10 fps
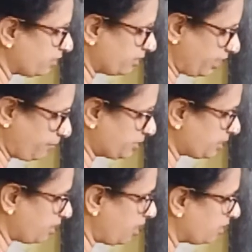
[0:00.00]

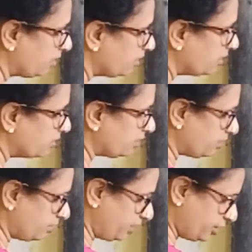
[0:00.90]
capital R.
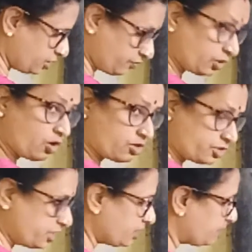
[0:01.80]
The radius of the
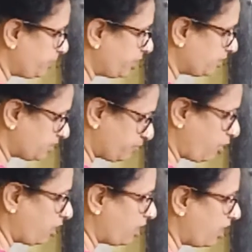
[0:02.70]
Gaussian sphere is
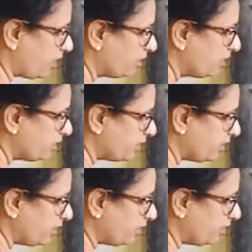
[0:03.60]
small r.
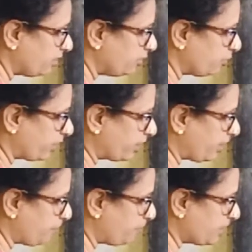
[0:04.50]
Here you can
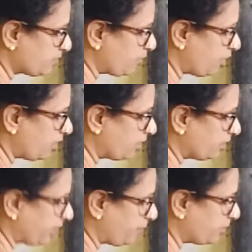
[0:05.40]
compare small r
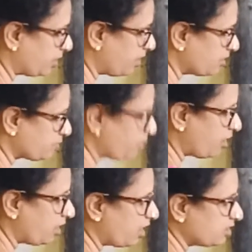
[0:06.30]
and capital R.
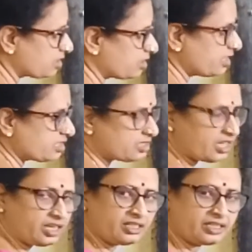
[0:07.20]
Small r is less
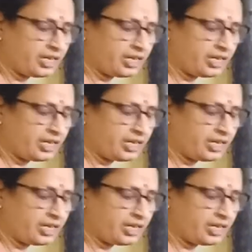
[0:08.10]
than